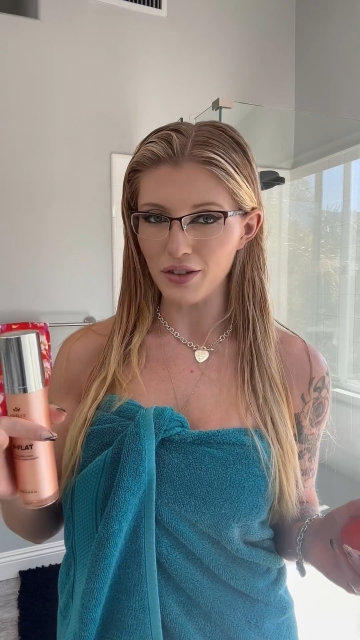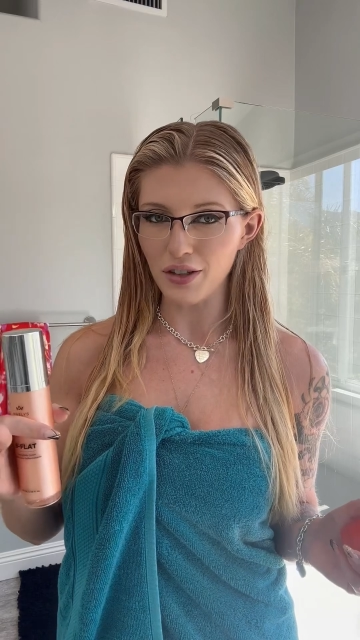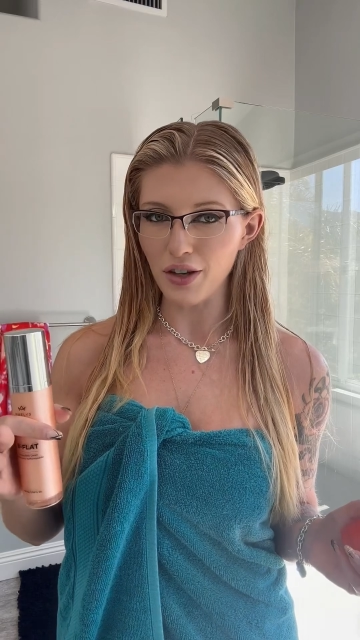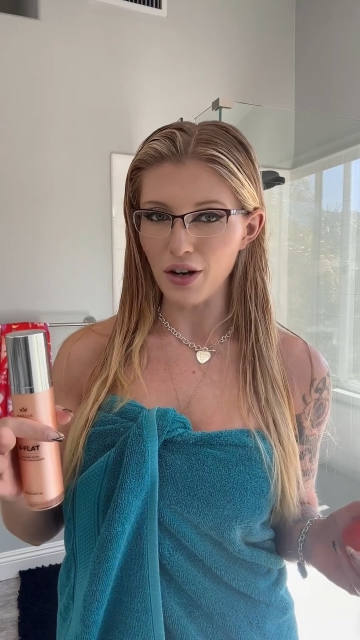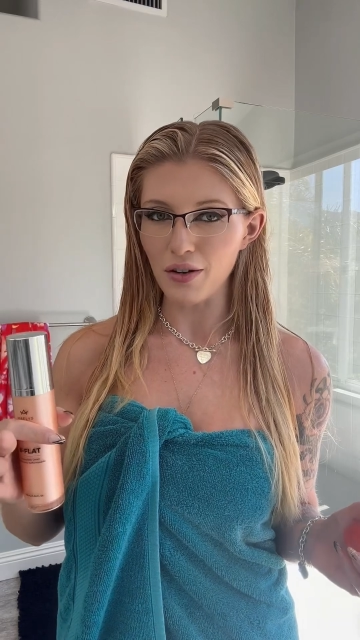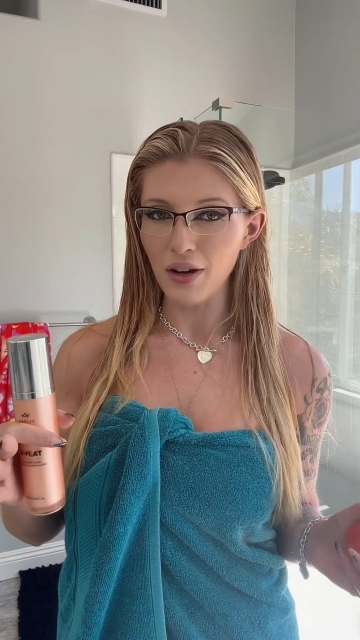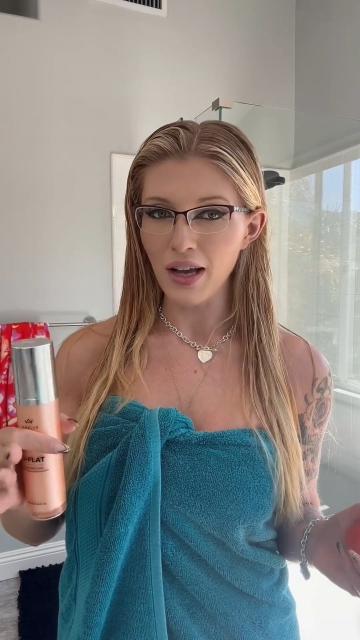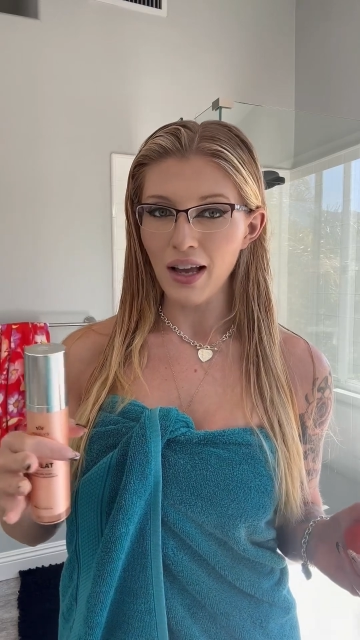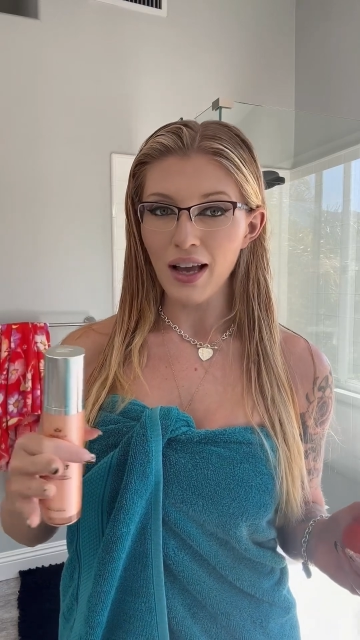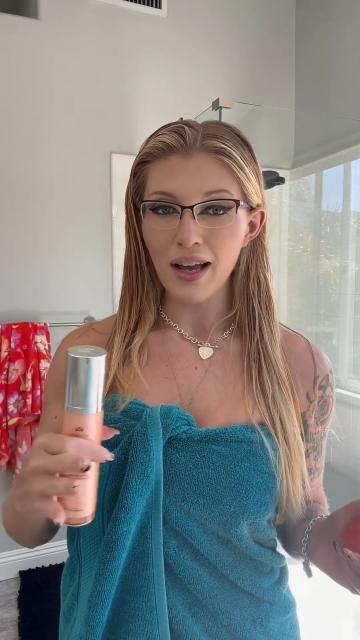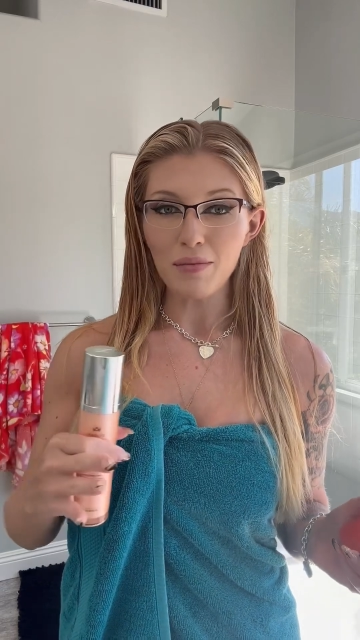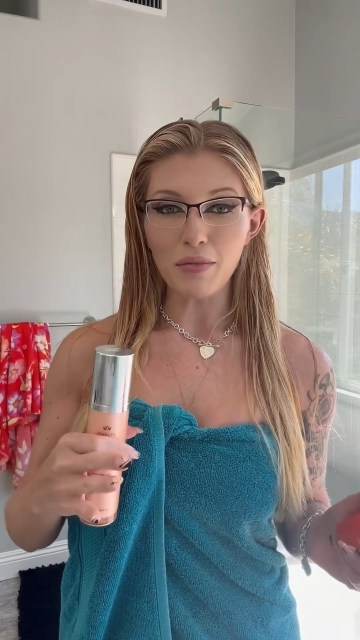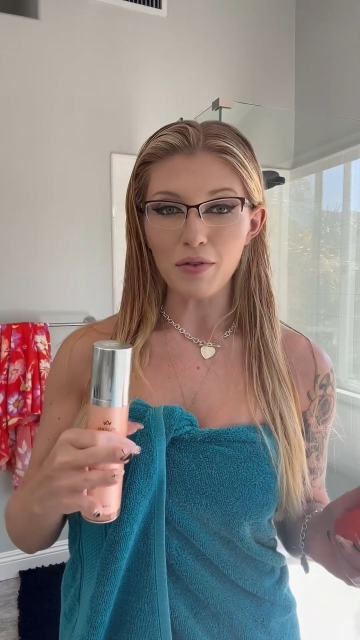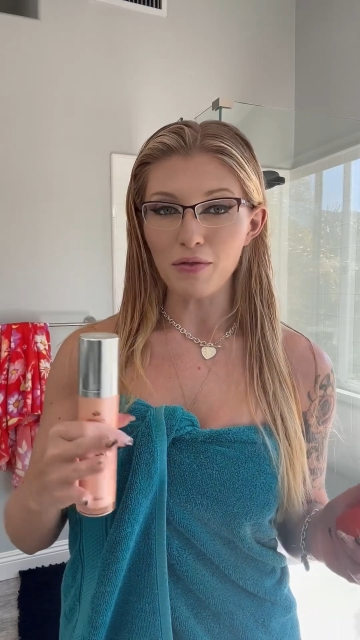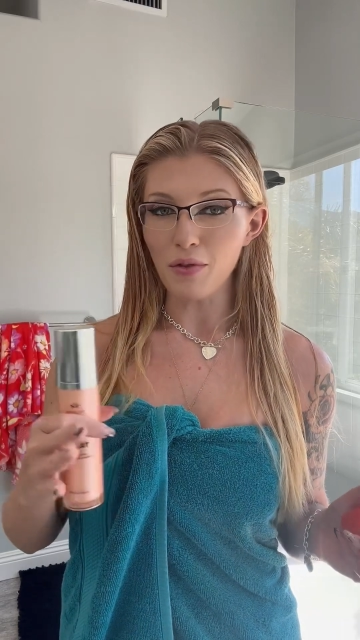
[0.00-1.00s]
ago.
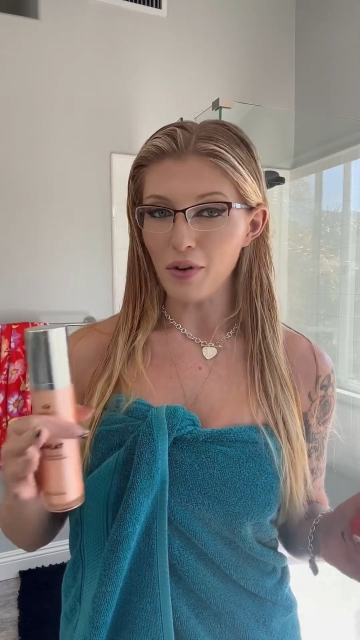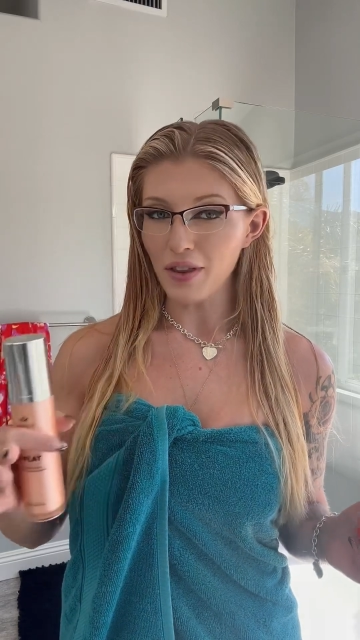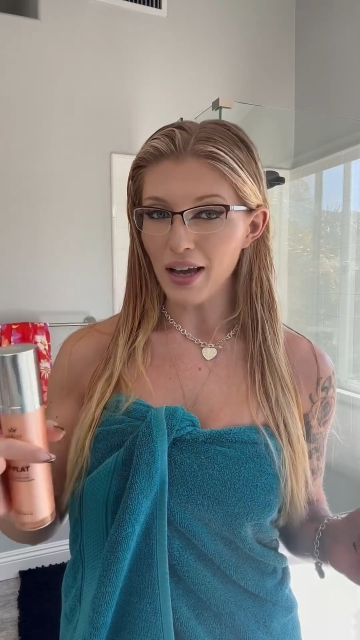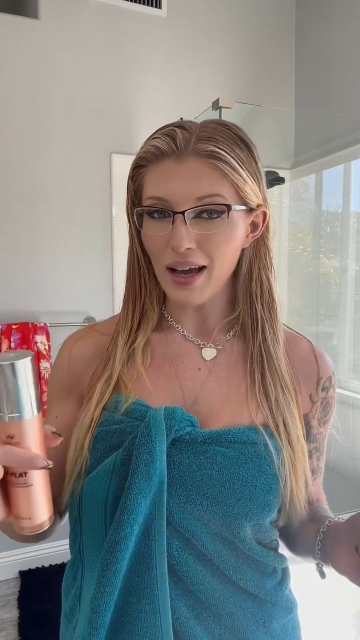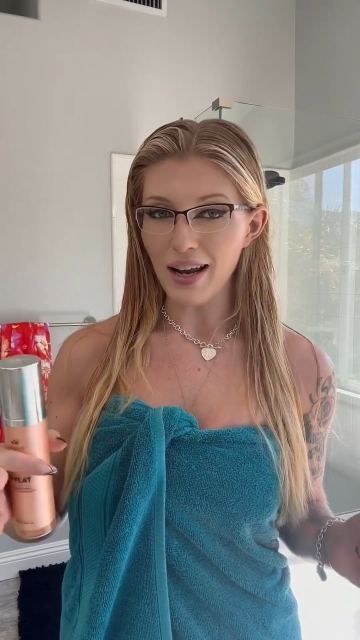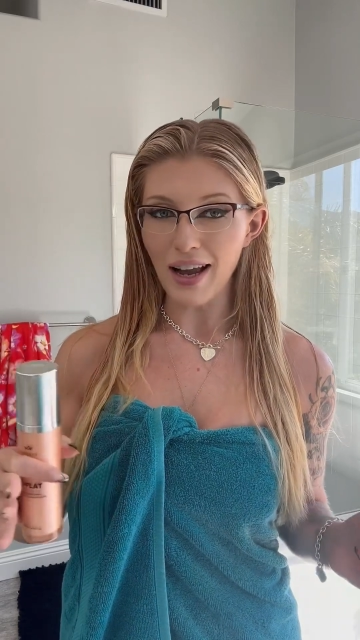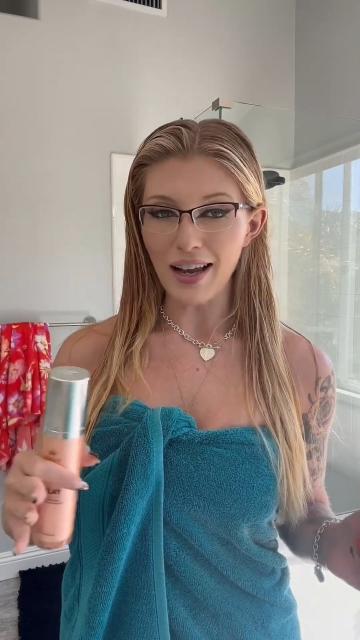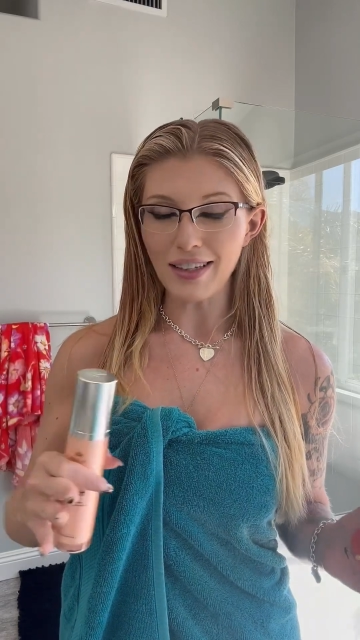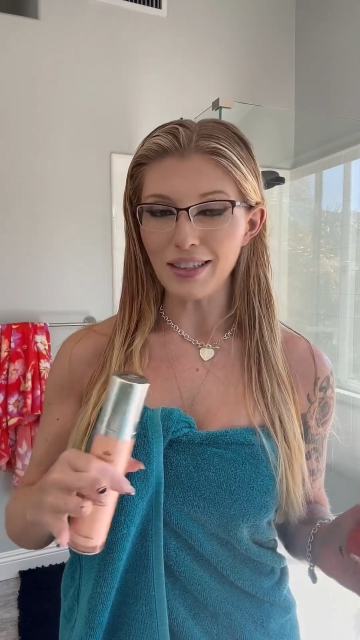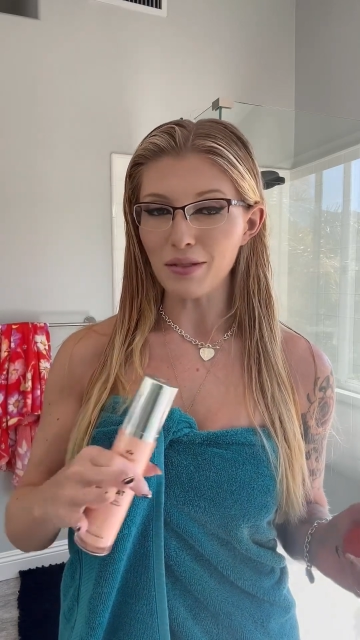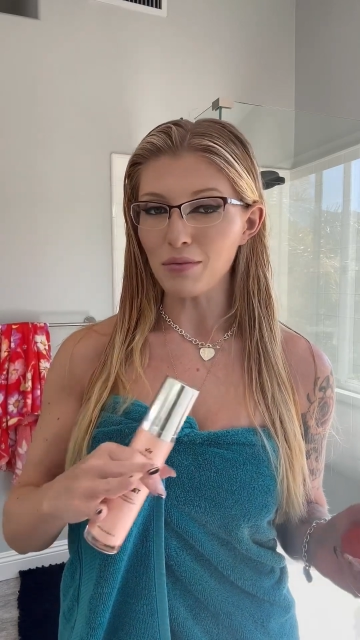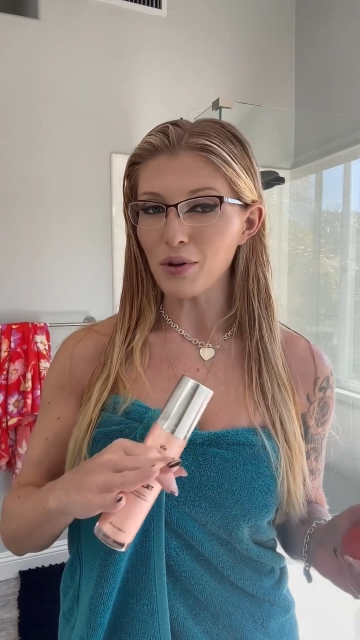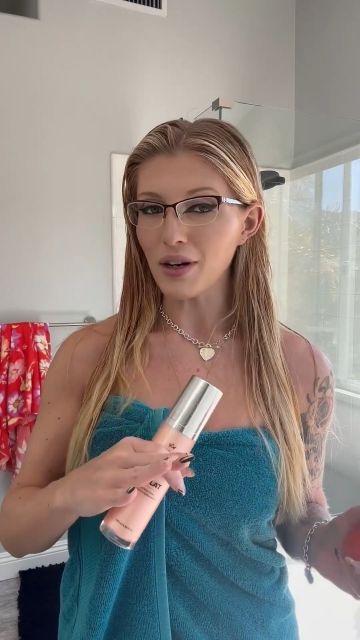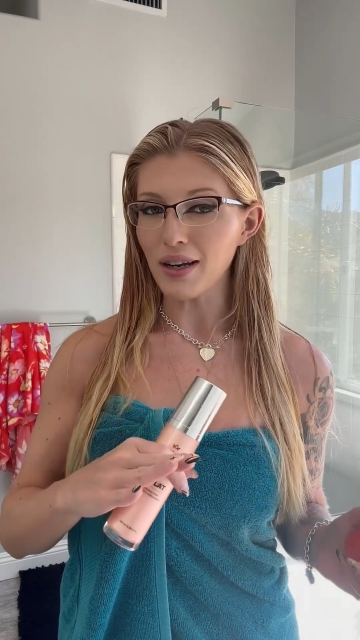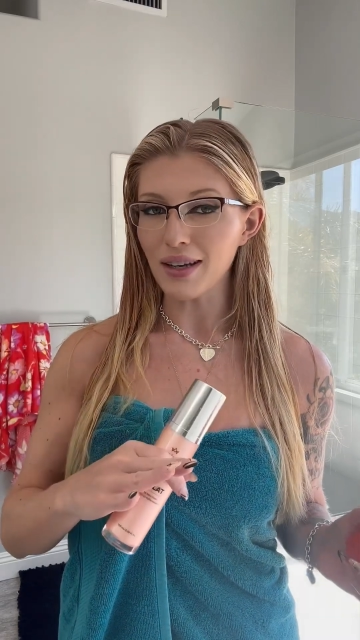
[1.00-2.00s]
Before that, I didn't
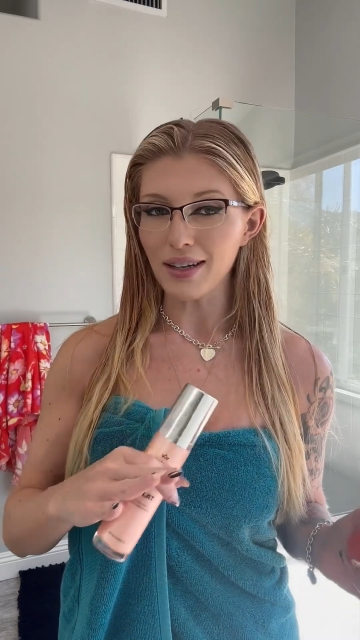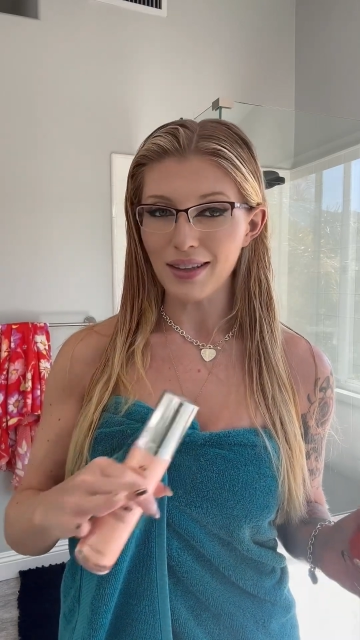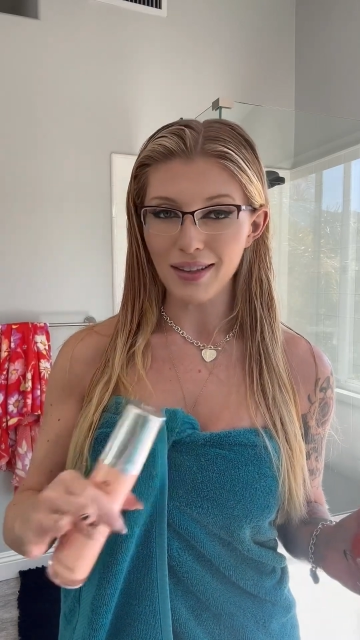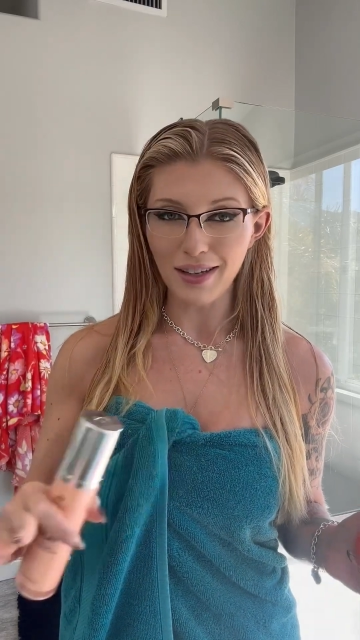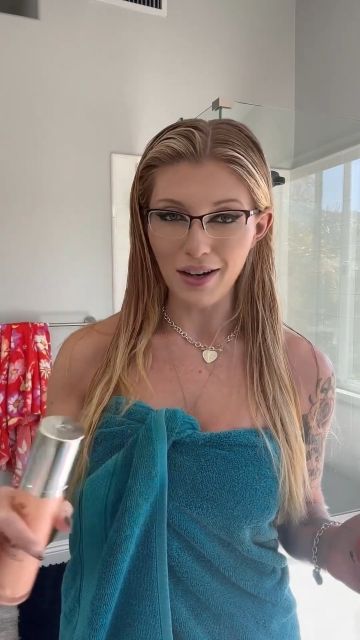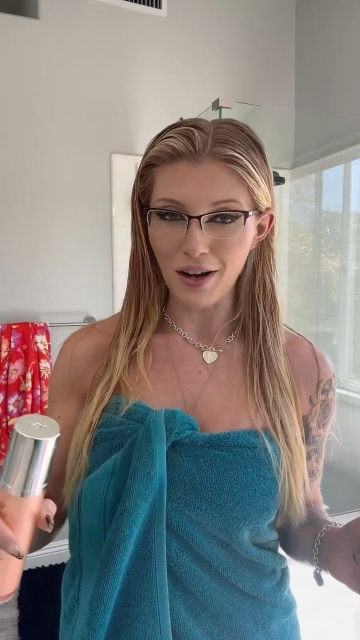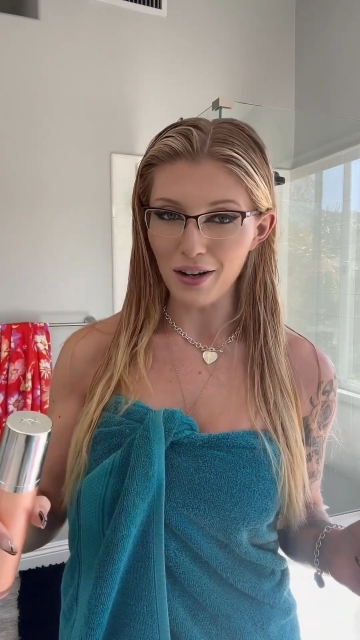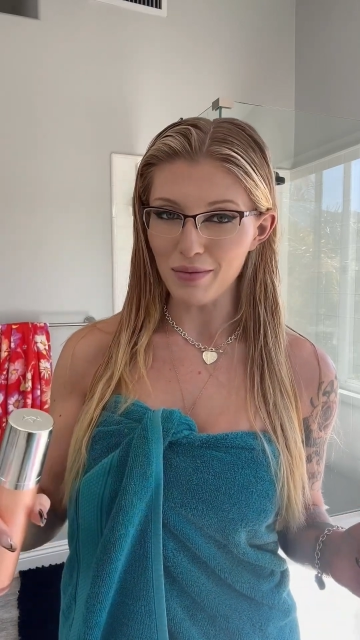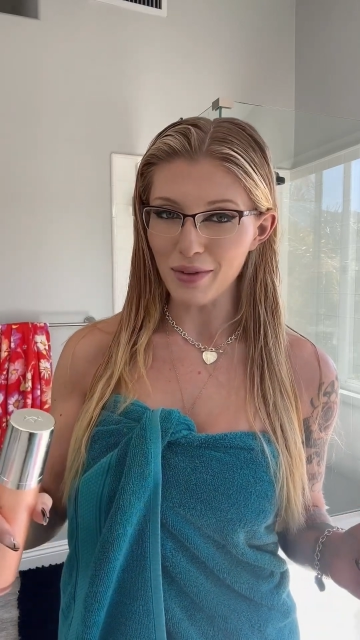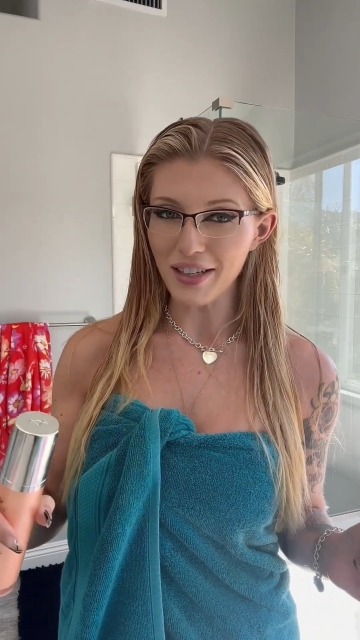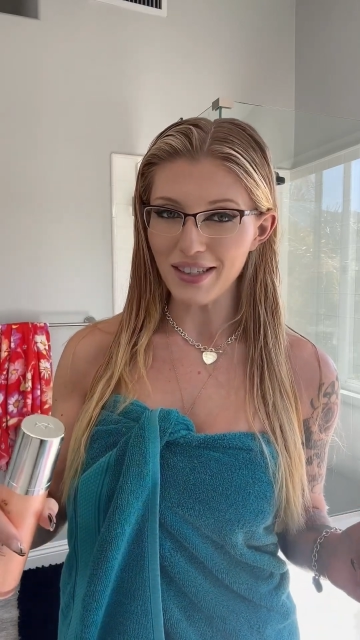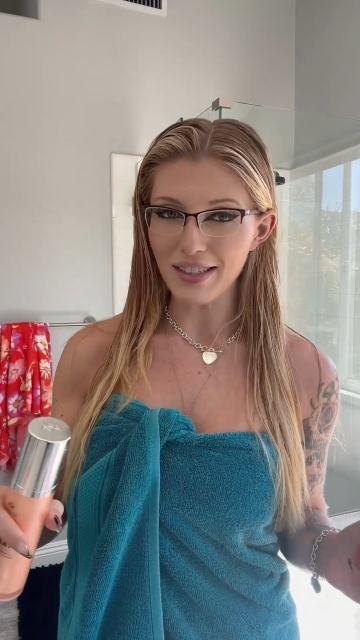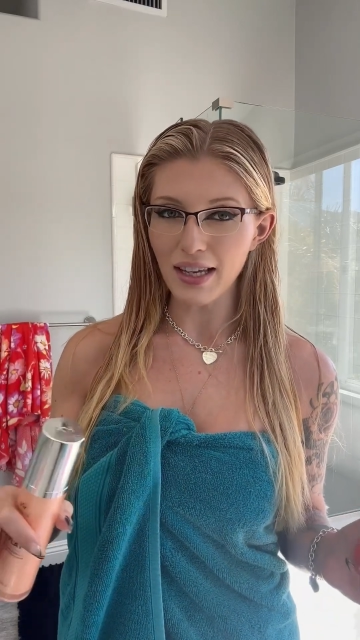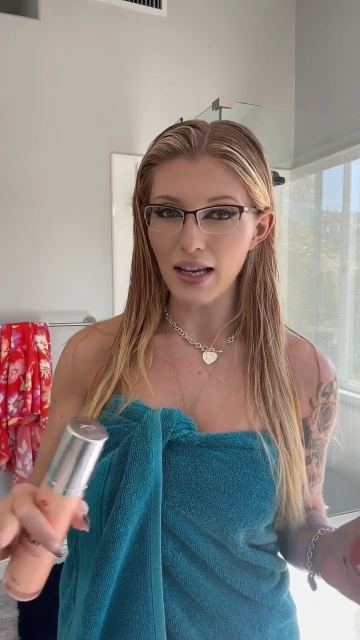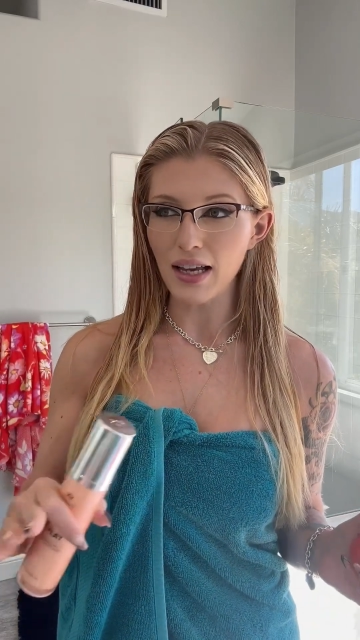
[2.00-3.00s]
put anything on my
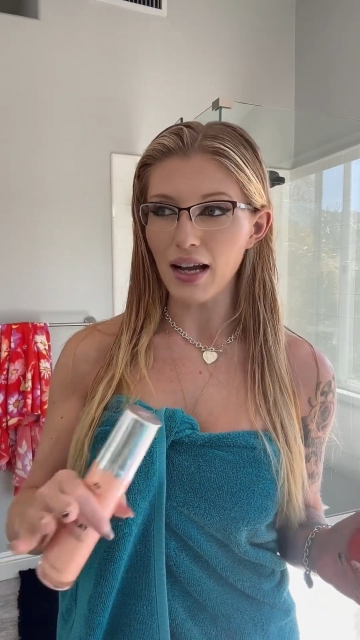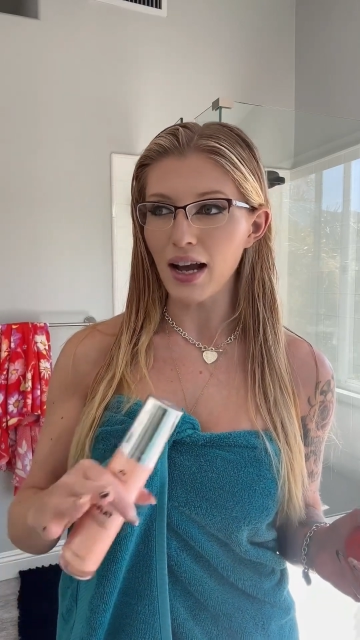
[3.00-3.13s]
skin.